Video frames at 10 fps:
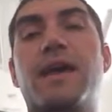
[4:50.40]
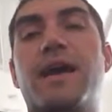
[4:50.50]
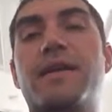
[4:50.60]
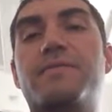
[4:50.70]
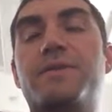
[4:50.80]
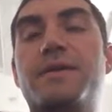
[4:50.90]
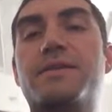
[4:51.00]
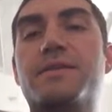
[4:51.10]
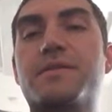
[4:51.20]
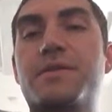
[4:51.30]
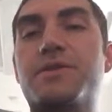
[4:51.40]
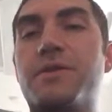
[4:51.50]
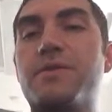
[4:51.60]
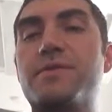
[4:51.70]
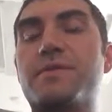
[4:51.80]
and it basically
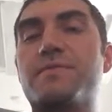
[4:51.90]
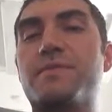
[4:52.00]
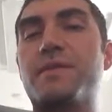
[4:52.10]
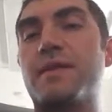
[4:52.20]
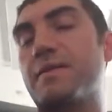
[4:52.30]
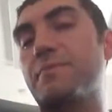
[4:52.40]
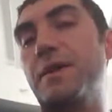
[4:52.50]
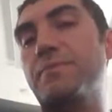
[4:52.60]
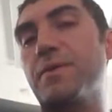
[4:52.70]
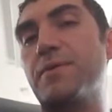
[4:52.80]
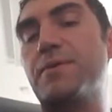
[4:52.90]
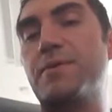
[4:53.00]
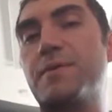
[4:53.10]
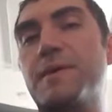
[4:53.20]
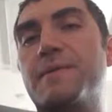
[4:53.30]
shows people
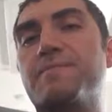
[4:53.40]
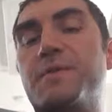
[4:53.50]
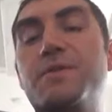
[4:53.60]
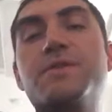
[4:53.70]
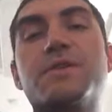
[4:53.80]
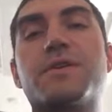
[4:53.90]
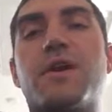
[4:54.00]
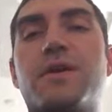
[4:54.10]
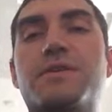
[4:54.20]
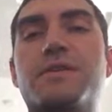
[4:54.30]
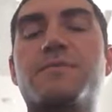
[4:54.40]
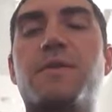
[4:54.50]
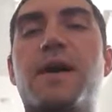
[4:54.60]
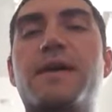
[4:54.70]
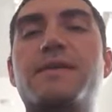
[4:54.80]
who use their conscious
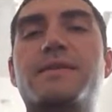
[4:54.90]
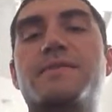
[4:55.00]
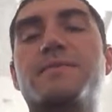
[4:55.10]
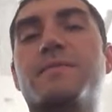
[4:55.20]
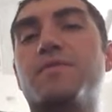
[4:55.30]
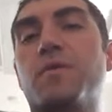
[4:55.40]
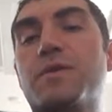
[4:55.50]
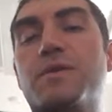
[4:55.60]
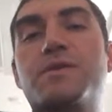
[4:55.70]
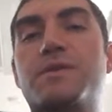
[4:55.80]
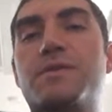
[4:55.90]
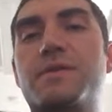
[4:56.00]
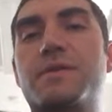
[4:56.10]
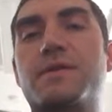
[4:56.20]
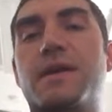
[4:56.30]
mind, and what they'll
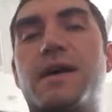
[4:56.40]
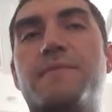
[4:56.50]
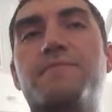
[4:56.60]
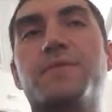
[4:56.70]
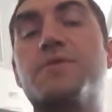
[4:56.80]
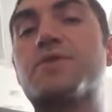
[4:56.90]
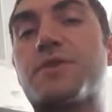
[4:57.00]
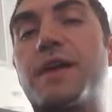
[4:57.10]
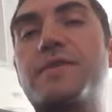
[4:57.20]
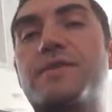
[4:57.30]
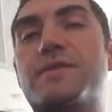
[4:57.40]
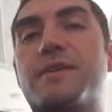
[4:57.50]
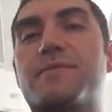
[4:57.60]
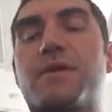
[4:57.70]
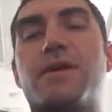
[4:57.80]
do is they'll train their
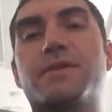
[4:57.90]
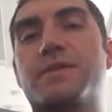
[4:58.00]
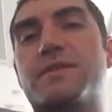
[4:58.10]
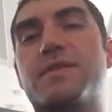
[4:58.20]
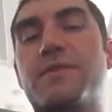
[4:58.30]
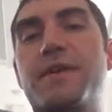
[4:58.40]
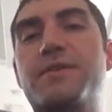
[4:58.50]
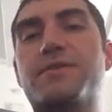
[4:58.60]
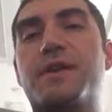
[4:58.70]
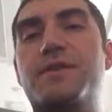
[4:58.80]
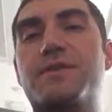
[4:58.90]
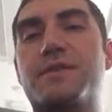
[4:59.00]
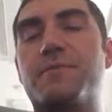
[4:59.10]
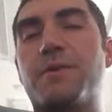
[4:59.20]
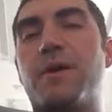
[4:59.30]
subconscious, and the way you train your
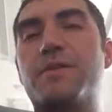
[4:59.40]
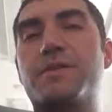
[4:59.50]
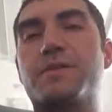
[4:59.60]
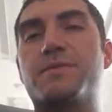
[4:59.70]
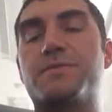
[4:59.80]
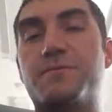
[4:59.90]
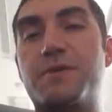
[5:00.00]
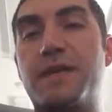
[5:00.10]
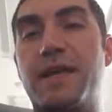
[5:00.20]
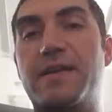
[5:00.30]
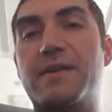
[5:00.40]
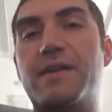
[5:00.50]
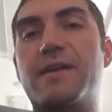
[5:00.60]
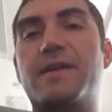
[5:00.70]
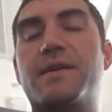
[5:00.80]
subconscious is routine.
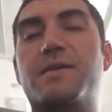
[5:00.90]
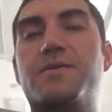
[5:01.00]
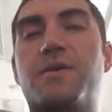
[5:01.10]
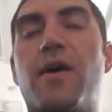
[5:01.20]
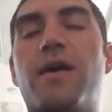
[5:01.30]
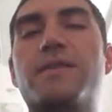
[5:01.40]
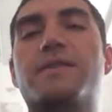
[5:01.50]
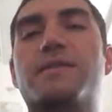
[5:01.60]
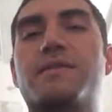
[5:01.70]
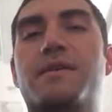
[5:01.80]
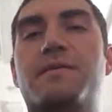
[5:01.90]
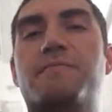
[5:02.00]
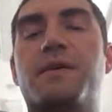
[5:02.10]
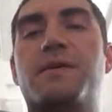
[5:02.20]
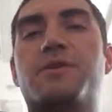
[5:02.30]
you constantly
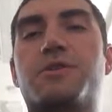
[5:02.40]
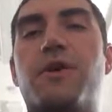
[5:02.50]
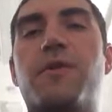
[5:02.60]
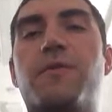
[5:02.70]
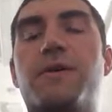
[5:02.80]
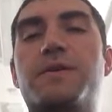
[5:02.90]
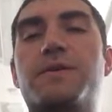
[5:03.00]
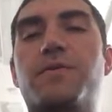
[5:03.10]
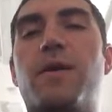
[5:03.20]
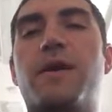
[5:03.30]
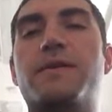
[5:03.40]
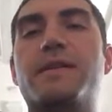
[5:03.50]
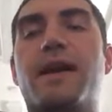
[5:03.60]
show it what you want,